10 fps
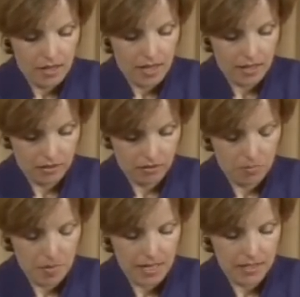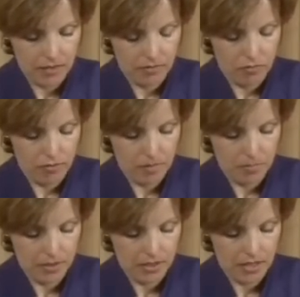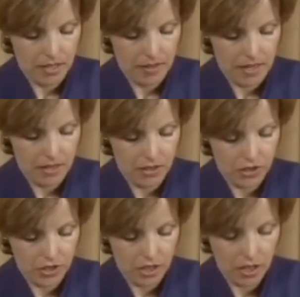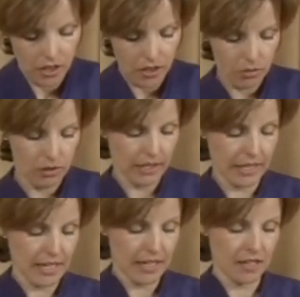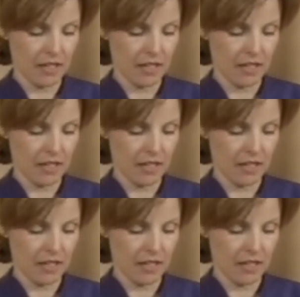and at the base of the ribs, and then slowly